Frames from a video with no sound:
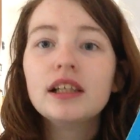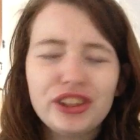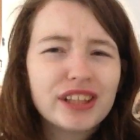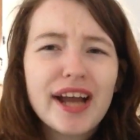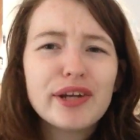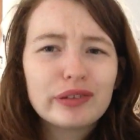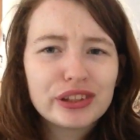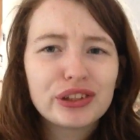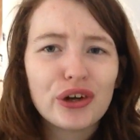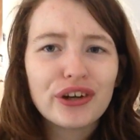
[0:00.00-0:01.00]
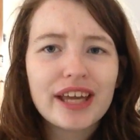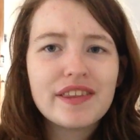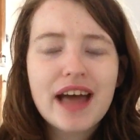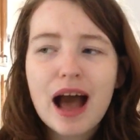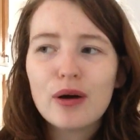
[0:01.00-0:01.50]
She's kind of stuck
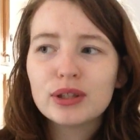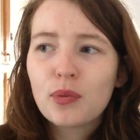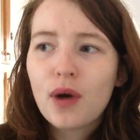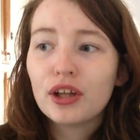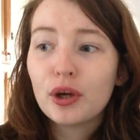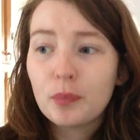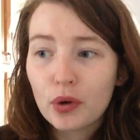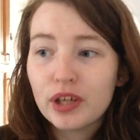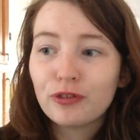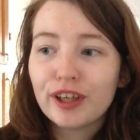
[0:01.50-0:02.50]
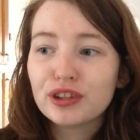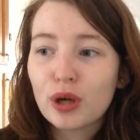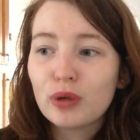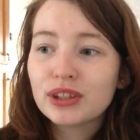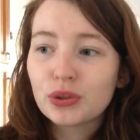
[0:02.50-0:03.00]
in the house while her boyfriend
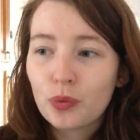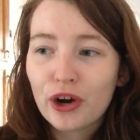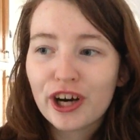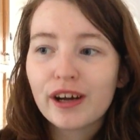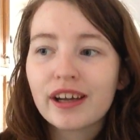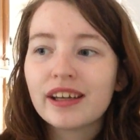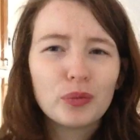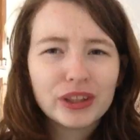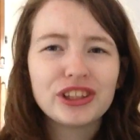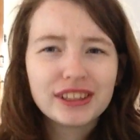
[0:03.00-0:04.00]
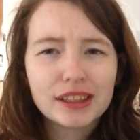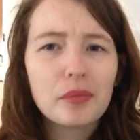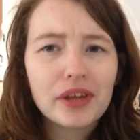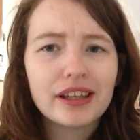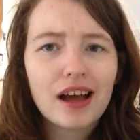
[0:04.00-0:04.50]
goes to work, which is
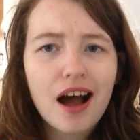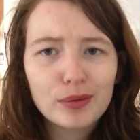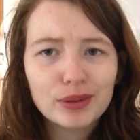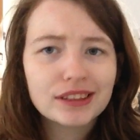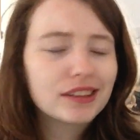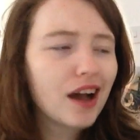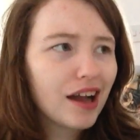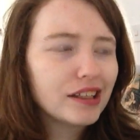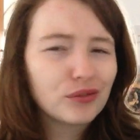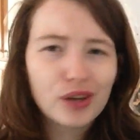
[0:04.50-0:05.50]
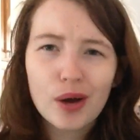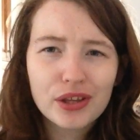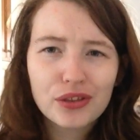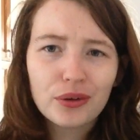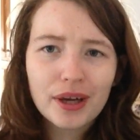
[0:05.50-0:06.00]
something that I was kind of
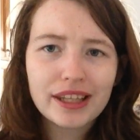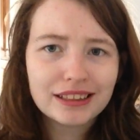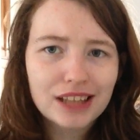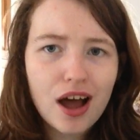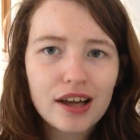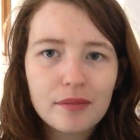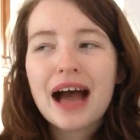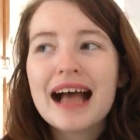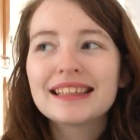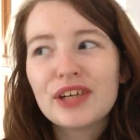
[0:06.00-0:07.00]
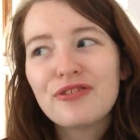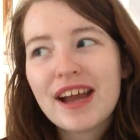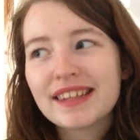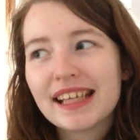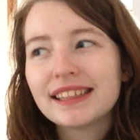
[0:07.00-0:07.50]
going through at that time. But as I
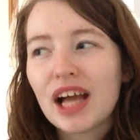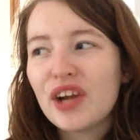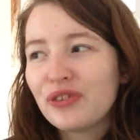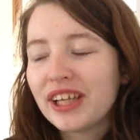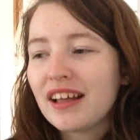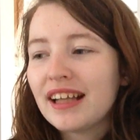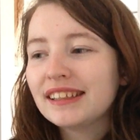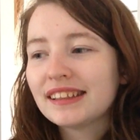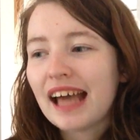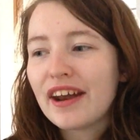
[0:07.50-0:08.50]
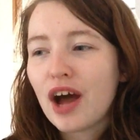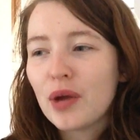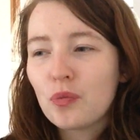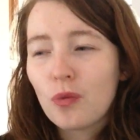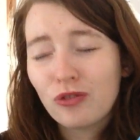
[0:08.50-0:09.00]
read this, I realized that
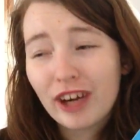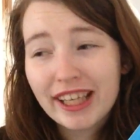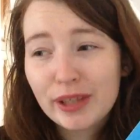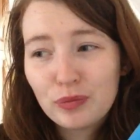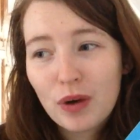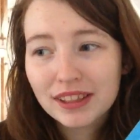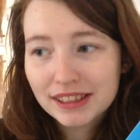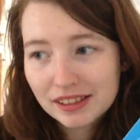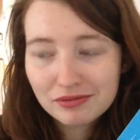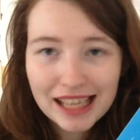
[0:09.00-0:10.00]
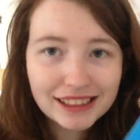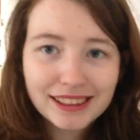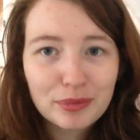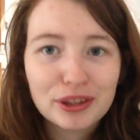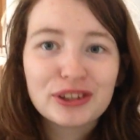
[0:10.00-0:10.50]
I really wasn't that
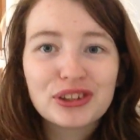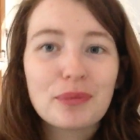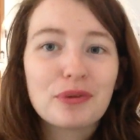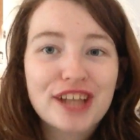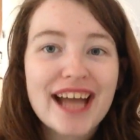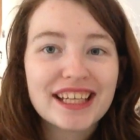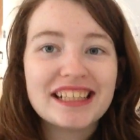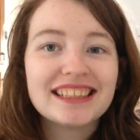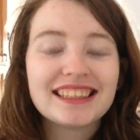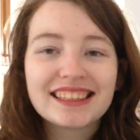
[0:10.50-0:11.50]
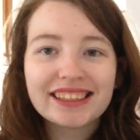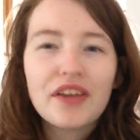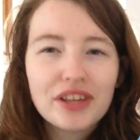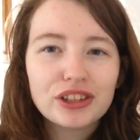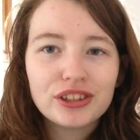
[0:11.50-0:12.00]
similar to the protagonist.
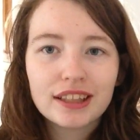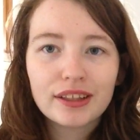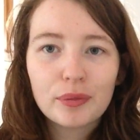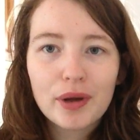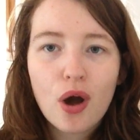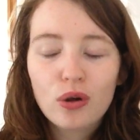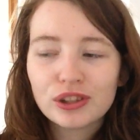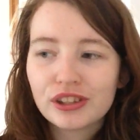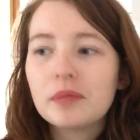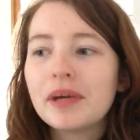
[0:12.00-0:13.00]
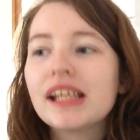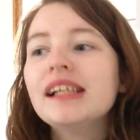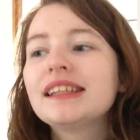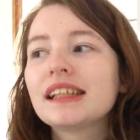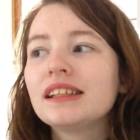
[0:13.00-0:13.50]
I think she's a little bit older than me and
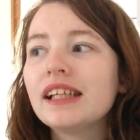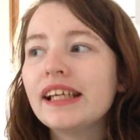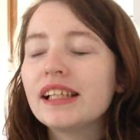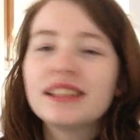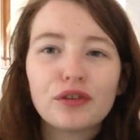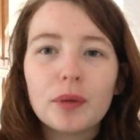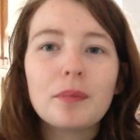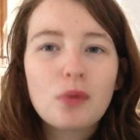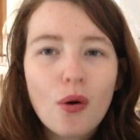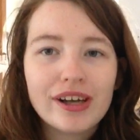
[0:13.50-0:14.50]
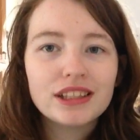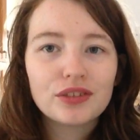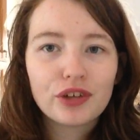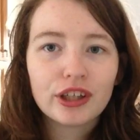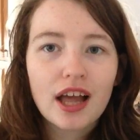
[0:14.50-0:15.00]
is in a different point
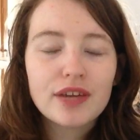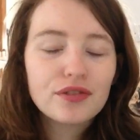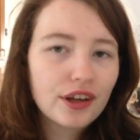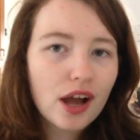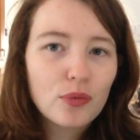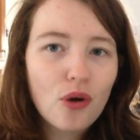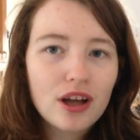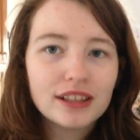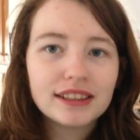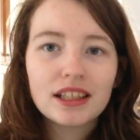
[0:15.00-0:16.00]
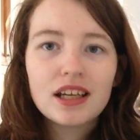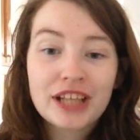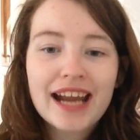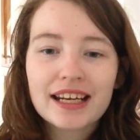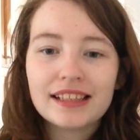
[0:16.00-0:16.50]
of her life than I was. The
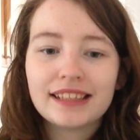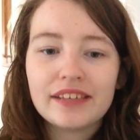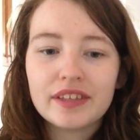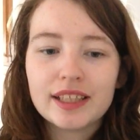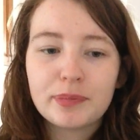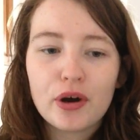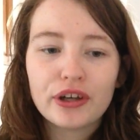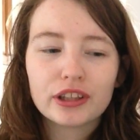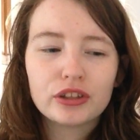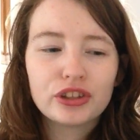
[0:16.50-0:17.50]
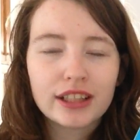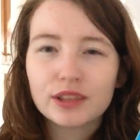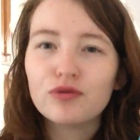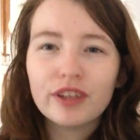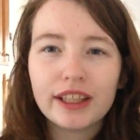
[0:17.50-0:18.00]
protagonist in this book
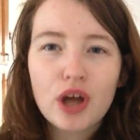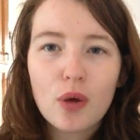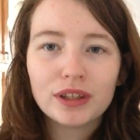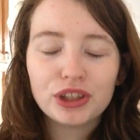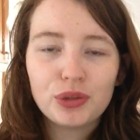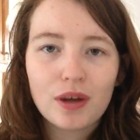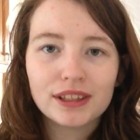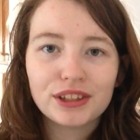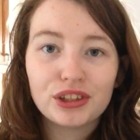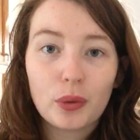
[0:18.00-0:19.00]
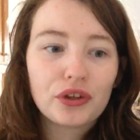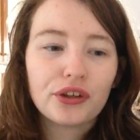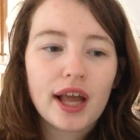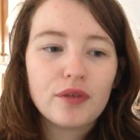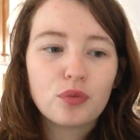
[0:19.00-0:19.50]
doesn't really know what she wants to do with
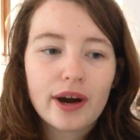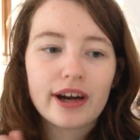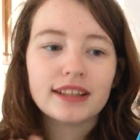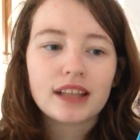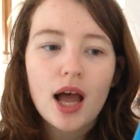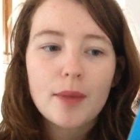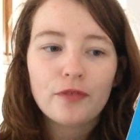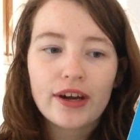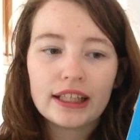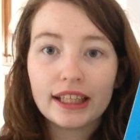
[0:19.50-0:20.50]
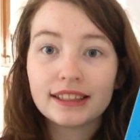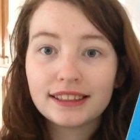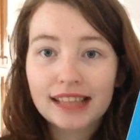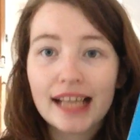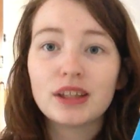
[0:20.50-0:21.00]
her life, whereas I'm very like
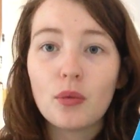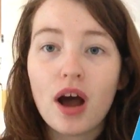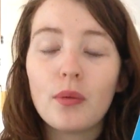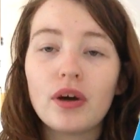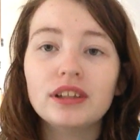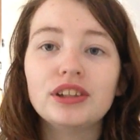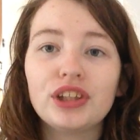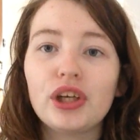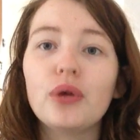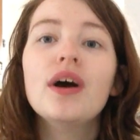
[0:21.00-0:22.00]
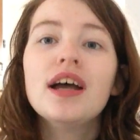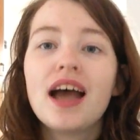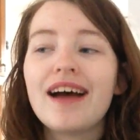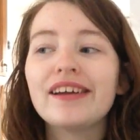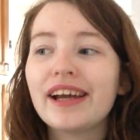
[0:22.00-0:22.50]
set on what I want to do,
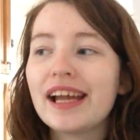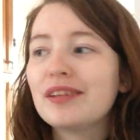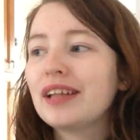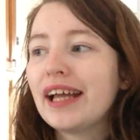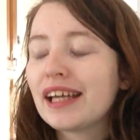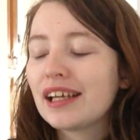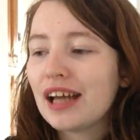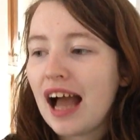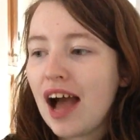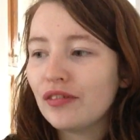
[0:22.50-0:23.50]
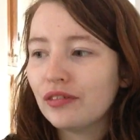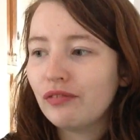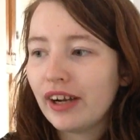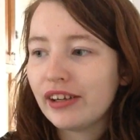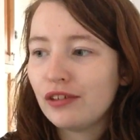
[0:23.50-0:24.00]
and I like have a
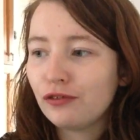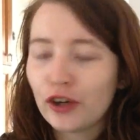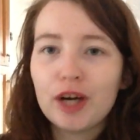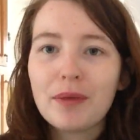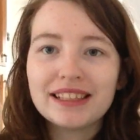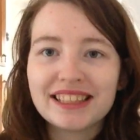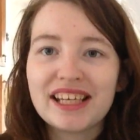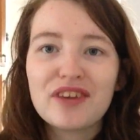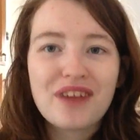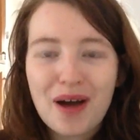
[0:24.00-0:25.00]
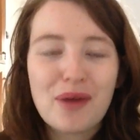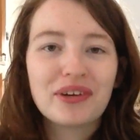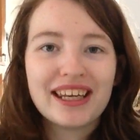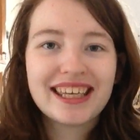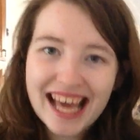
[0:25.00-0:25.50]
very firm idea of how I'm
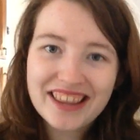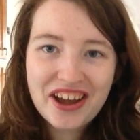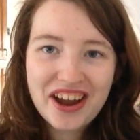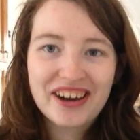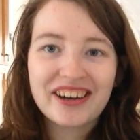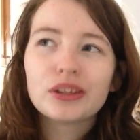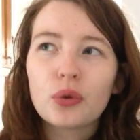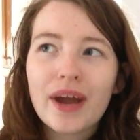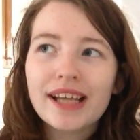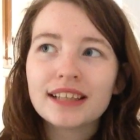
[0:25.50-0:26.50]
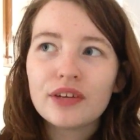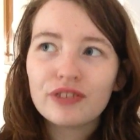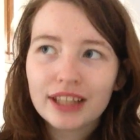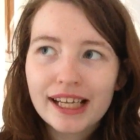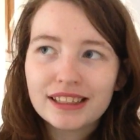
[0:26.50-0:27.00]
gonna get there. So the ways I
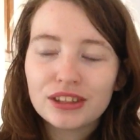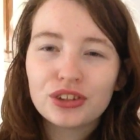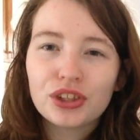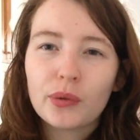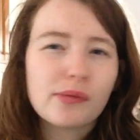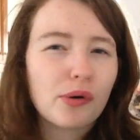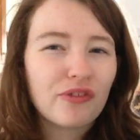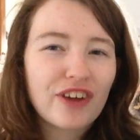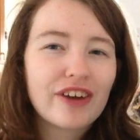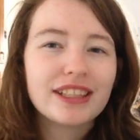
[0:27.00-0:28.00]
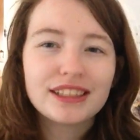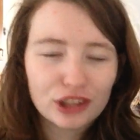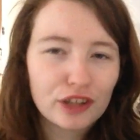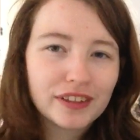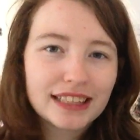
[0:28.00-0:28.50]
related to her were very
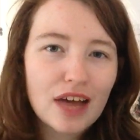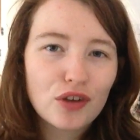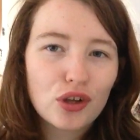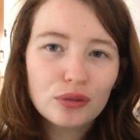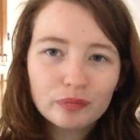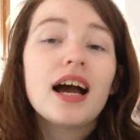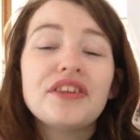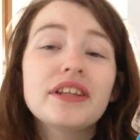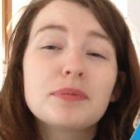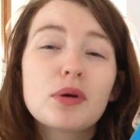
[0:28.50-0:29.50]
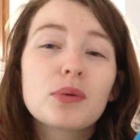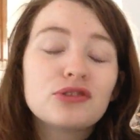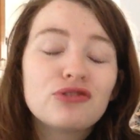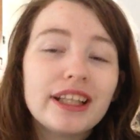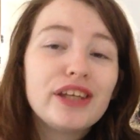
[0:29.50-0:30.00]
surface level. I think this book
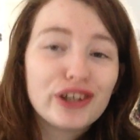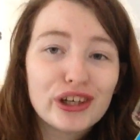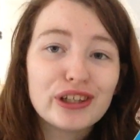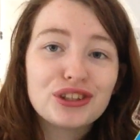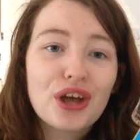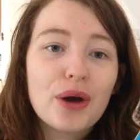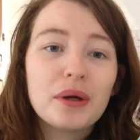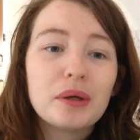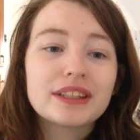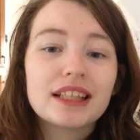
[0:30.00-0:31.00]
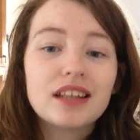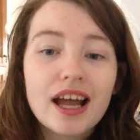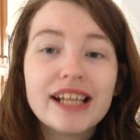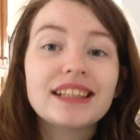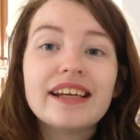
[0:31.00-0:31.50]
was really good though. It was a
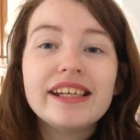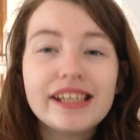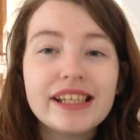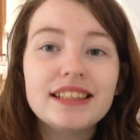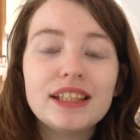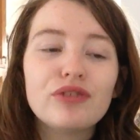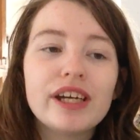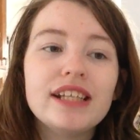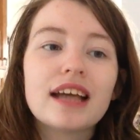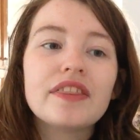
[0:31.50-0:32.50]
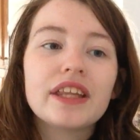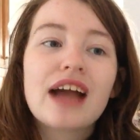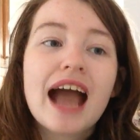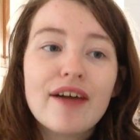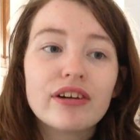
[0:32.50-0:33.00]
light and easy read, and the
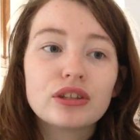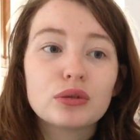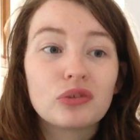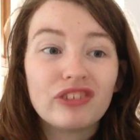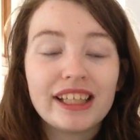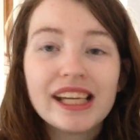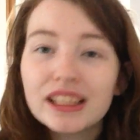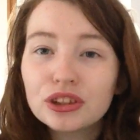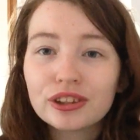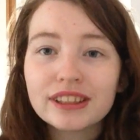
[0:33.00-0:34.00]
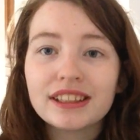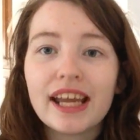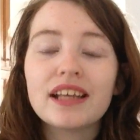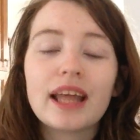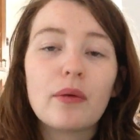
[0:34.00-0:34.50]
characters were really
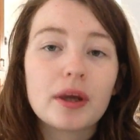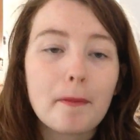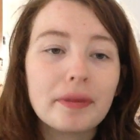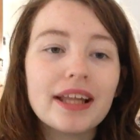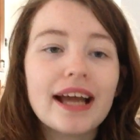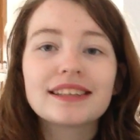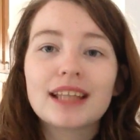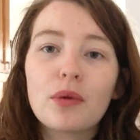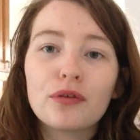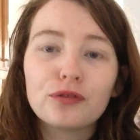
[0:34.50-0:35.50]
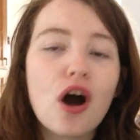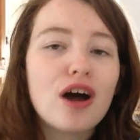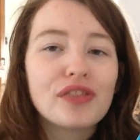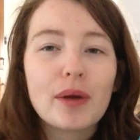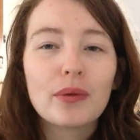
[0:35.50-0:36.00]
interesting. They were complex, they were
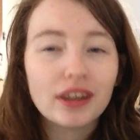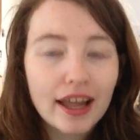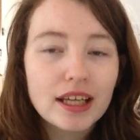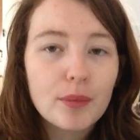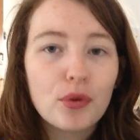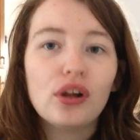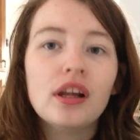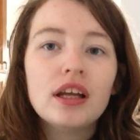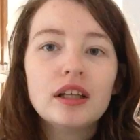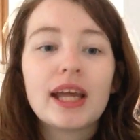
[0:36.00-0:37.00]
flawed, they were likable.